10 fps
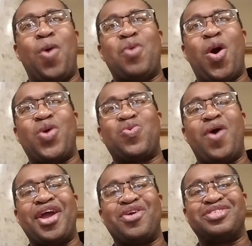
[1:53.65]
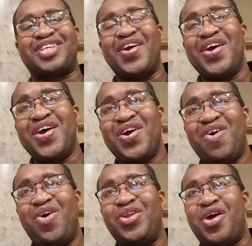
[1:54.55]
Omaha Choirs
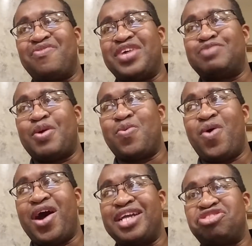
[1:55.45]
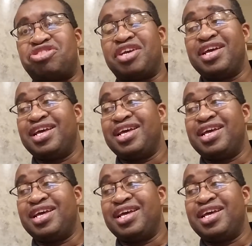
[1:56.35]
only on Facebook Watch,